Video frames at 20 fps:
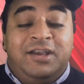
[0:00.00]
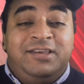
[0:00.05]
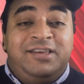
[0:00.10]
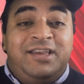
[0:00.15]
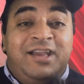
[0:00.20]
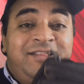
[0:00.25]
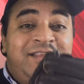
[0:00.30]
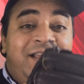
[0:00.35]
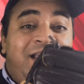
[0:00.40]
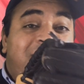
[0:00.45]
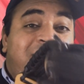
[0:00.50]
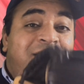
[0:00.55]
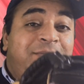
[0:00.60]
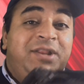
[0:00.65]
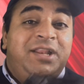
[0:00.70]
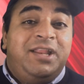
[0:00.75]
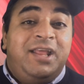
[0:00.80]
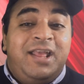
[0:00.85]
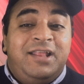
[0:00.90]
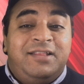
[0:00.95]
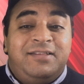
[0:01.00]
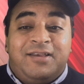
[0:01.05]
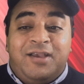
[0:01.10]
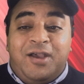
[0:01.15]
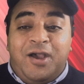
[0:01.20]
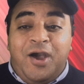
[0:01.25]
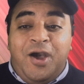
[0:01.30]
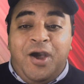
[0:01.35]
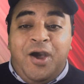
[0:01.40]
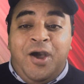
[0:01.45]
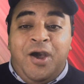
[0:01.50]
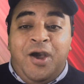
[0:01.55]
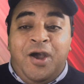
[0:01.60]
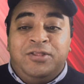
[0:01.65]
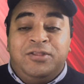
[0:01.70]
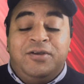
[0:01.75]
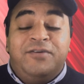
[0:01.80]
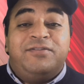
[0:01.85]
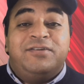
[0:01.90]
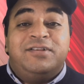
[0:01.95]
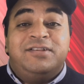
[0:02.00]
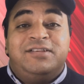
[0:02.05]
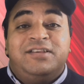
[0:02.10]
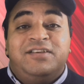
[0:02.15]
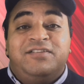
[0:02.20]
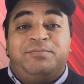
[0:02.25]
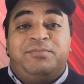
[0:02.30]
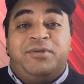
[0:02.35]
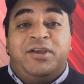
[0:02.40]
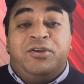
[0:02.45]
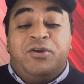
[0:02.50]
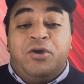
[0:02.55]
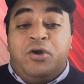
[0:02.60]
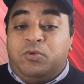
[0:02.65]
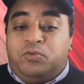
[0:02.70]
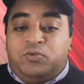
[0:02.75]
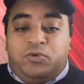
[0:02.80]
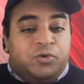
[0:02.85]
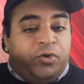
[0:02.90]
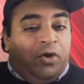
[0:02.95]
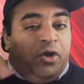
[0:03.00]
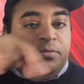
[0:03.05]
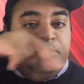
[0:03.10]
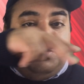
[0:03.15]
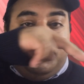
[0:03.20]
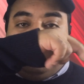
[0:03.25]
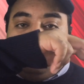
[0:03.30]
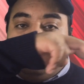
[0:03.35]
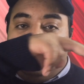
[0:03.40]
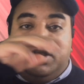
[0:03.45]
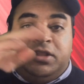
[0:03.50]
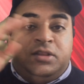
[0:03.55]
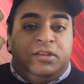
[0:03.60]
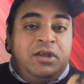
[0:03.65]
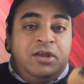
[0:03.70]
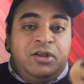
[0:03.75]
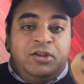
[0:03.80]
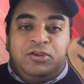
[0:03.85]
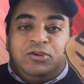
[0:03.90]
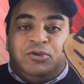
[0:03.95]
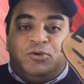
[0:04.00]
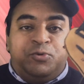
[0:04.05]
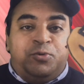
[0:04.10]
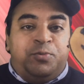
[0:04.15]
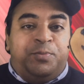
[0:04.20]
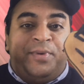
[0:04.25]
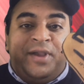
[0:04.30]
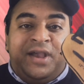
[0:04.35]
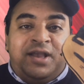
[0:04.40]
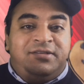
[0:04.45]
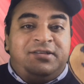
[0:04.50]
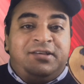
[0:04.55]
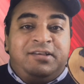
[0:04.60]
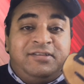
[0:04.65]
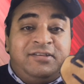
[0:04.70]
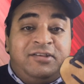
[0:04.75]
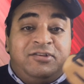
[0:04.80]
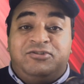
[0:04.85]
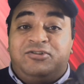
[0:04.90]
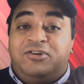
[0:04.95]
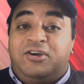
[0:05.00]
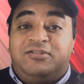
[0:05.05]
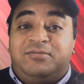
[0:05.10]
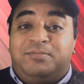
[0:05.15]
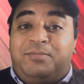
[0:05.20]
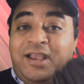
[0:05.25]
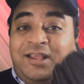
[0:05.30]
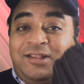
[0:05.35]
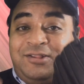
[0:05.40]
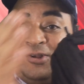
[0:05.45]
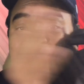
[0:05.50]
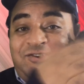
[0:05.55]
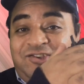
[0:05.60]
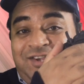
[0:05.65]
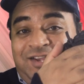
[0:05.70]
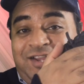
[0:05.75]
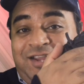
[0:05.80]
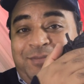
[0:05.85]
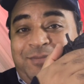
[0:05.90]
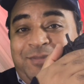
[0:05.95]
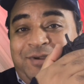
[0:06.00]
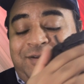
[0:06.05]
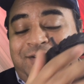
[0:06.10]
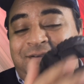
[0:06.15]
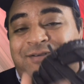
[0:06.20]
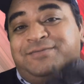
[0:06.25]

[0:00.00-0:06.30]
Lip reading: can eliminate an offensive player who runs between 2 bases just by touching him.